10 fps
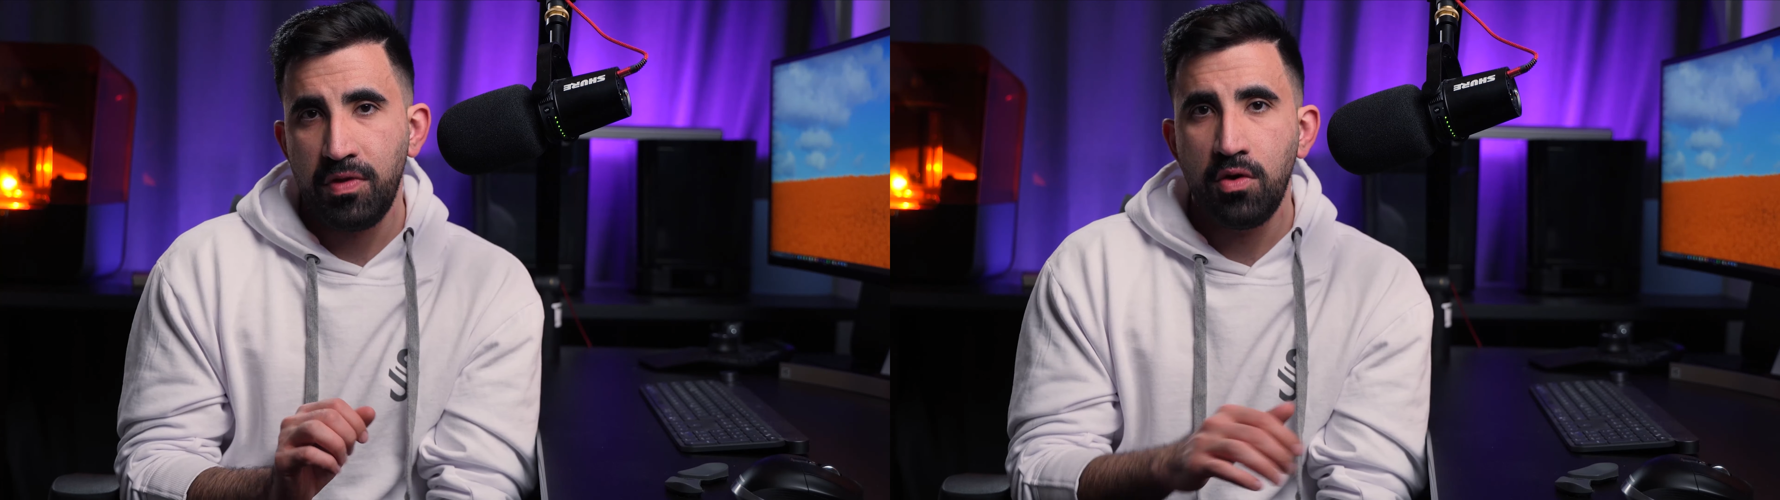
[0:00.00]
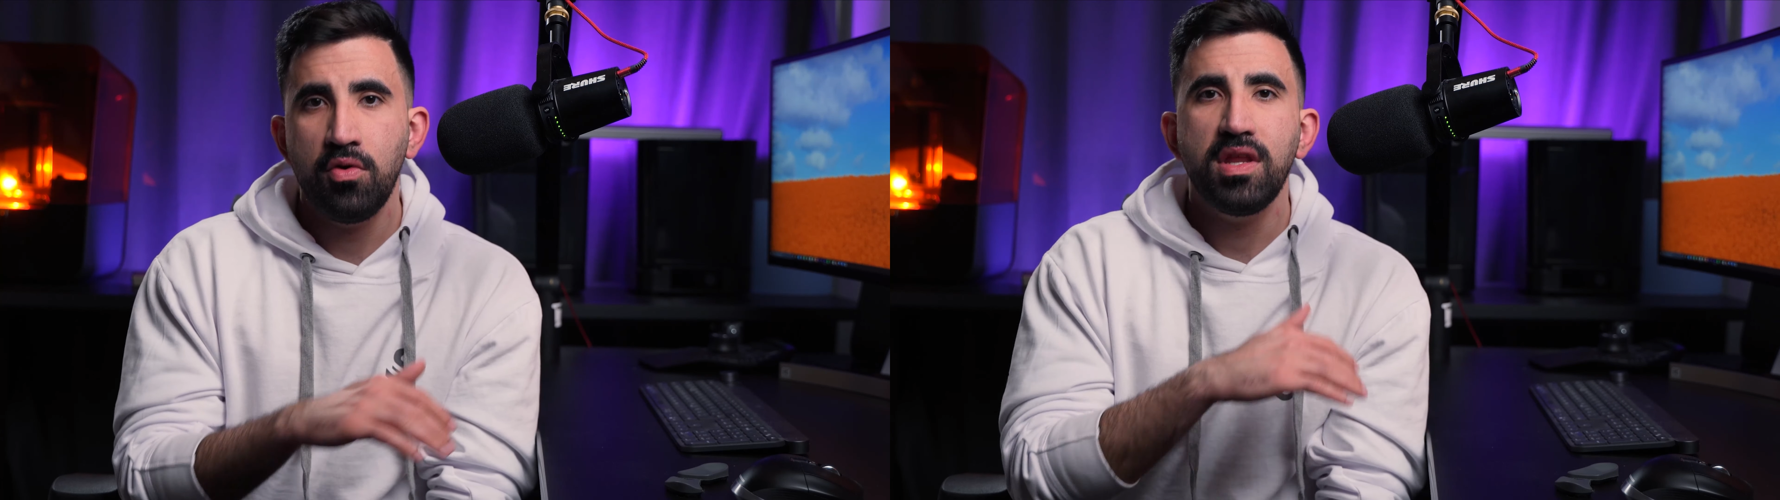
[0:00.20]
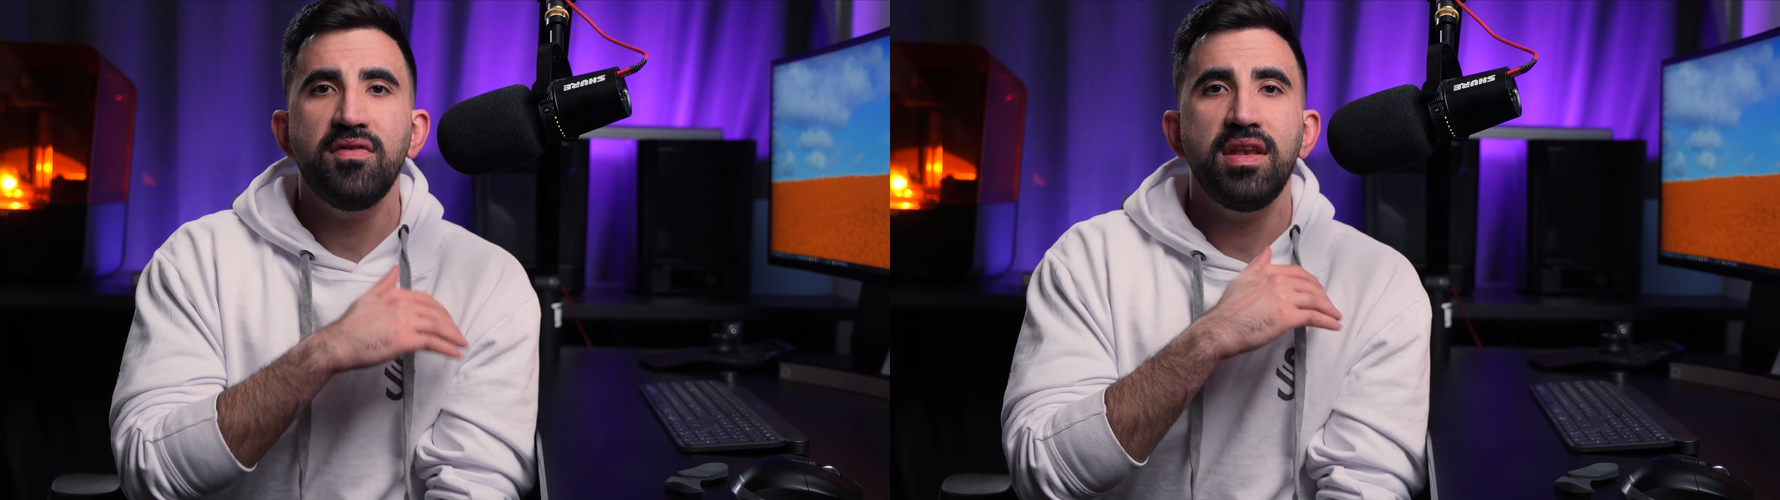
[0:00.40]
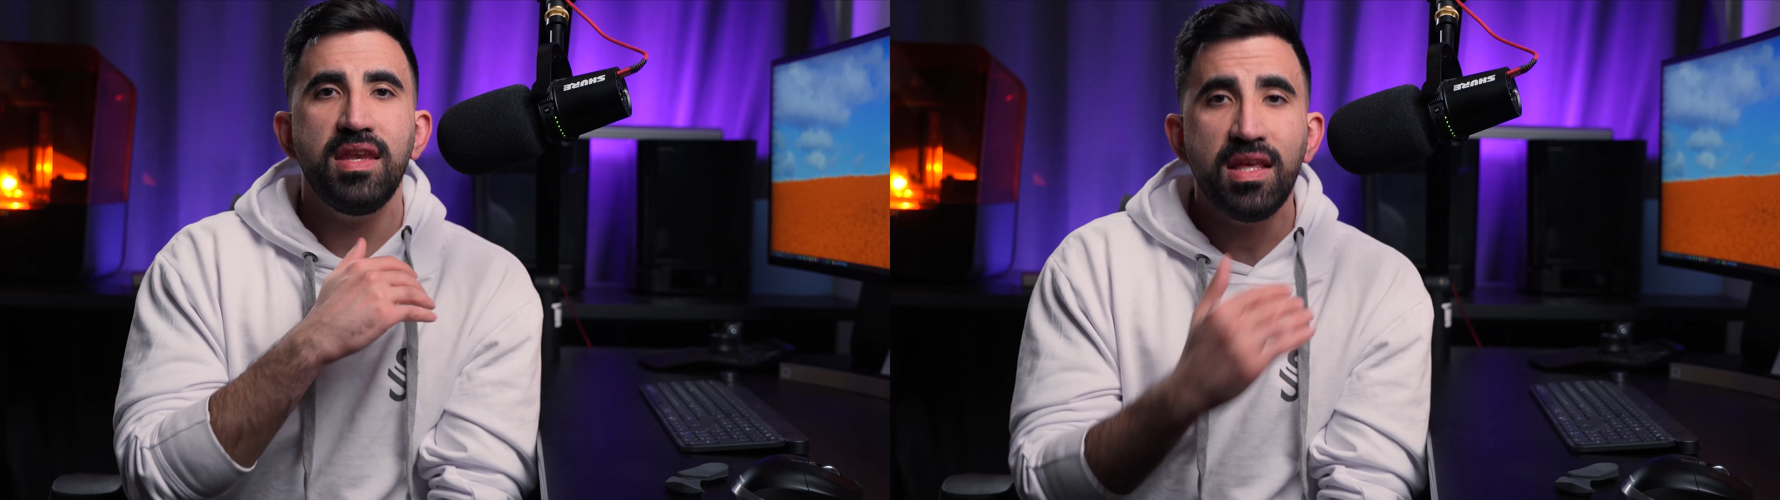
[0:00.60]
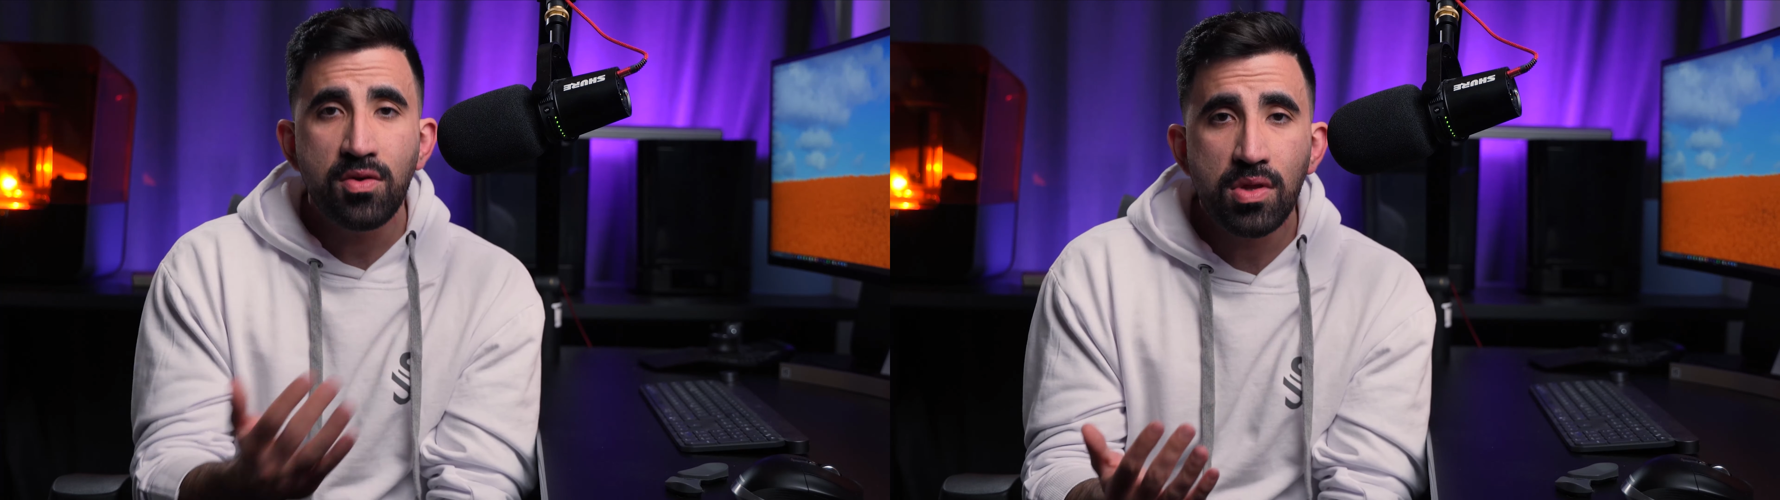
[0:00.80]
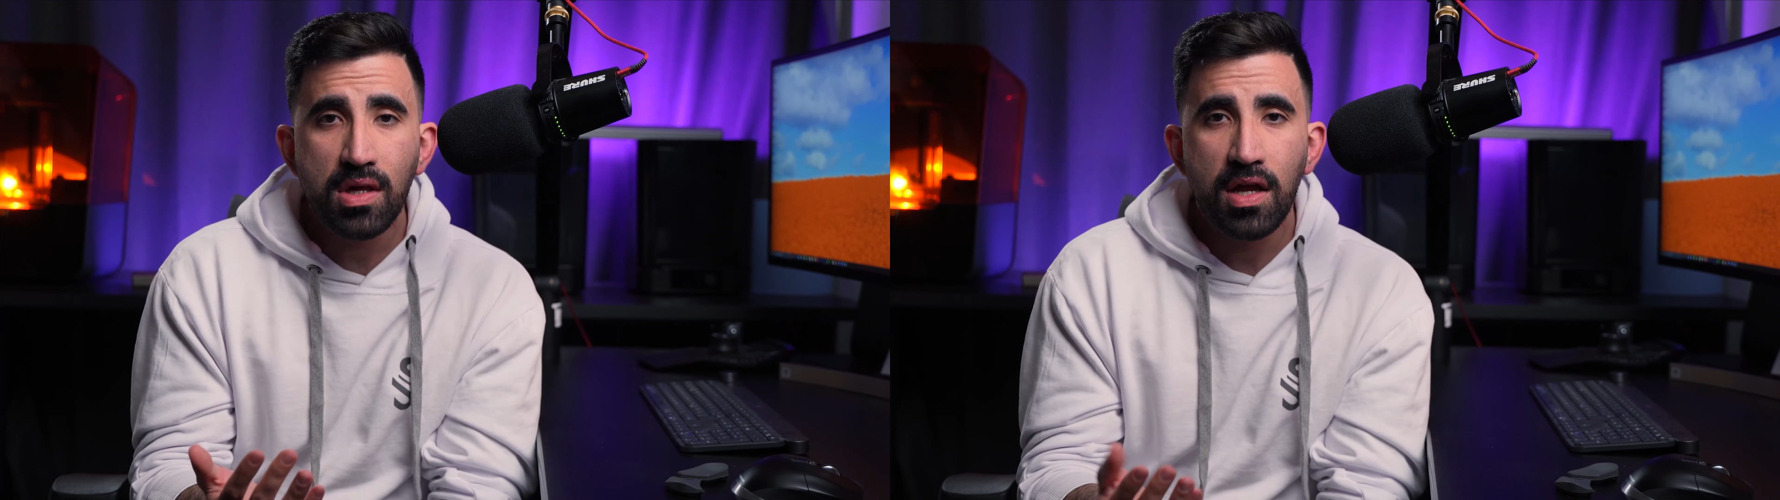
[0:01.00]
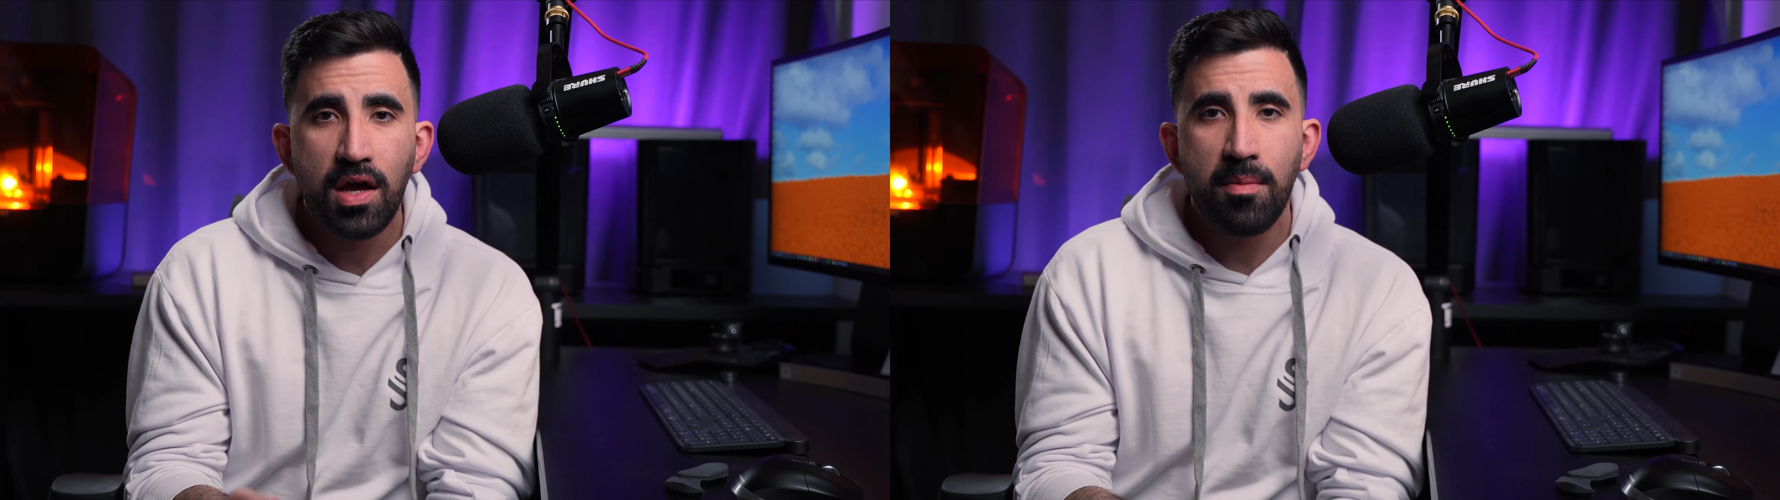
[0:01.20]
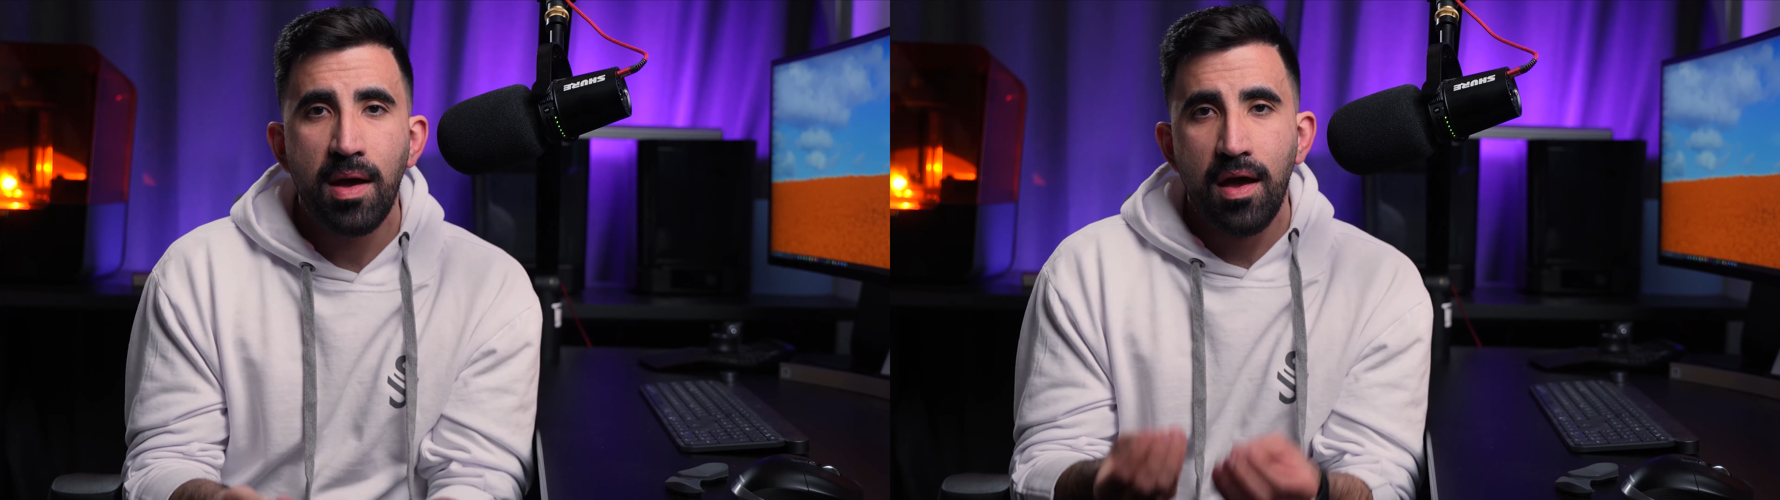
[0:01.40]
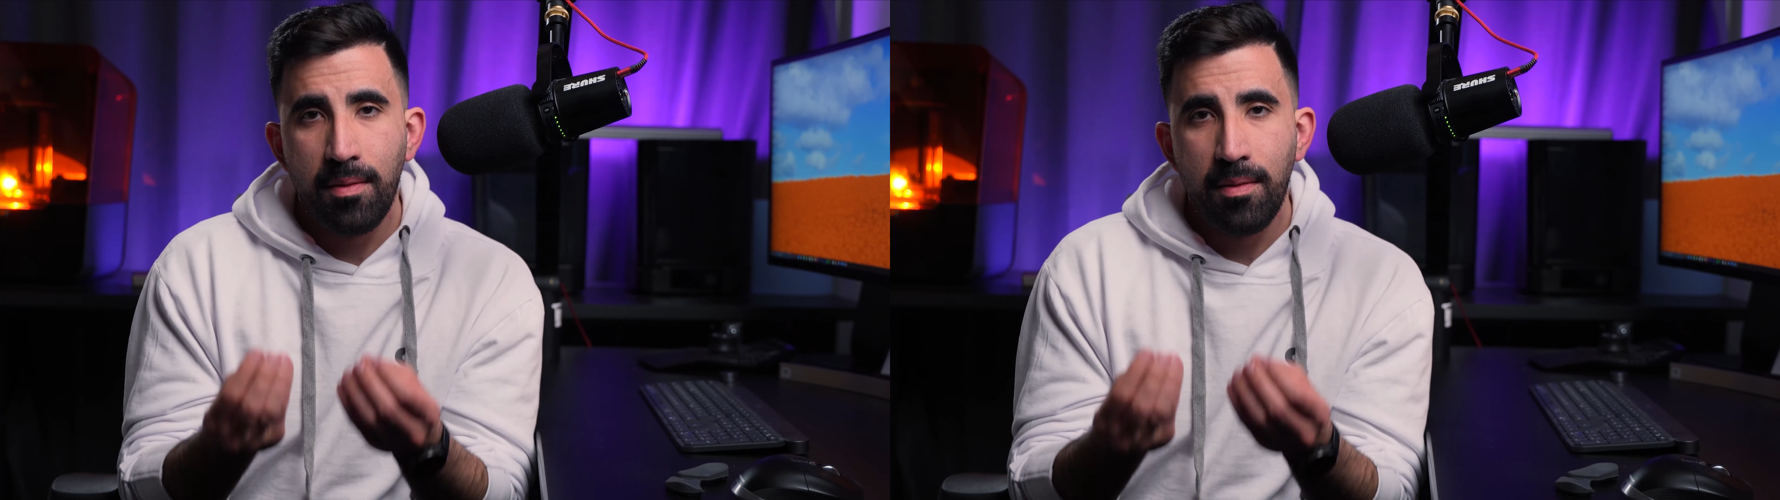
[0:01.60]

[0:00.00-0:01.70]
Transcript: You don't even need to sign up